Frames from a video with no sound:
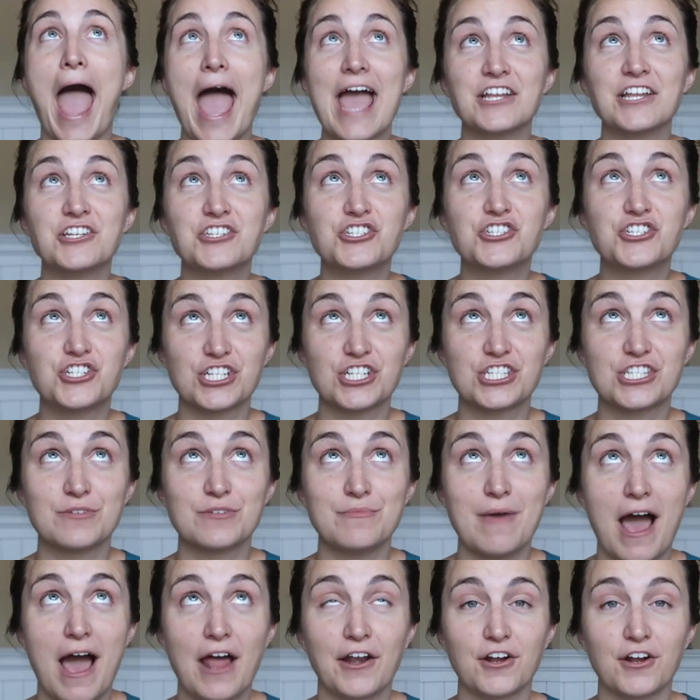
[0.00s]
It's just a
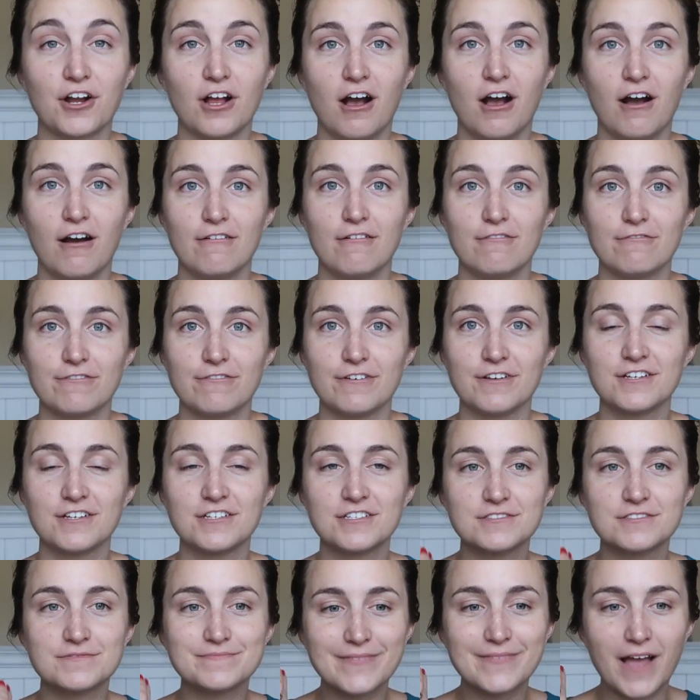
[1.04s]
matter of,
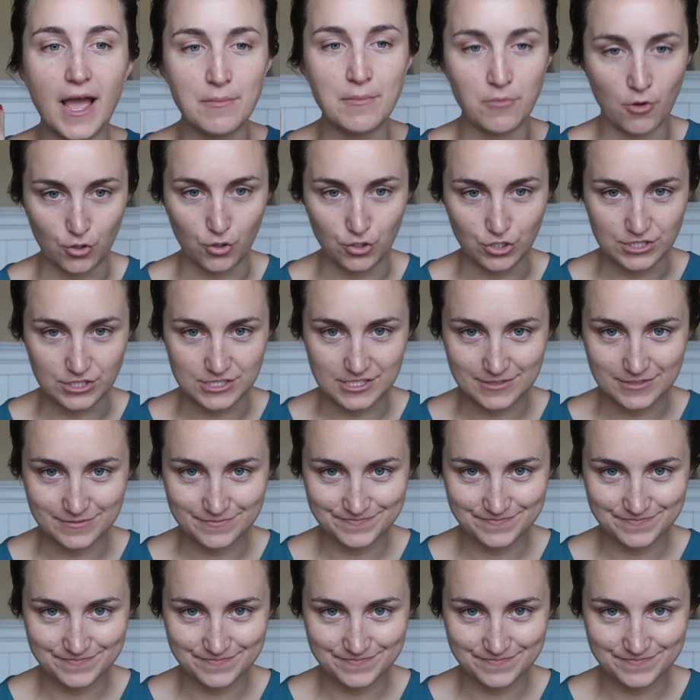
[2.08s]
I'm old,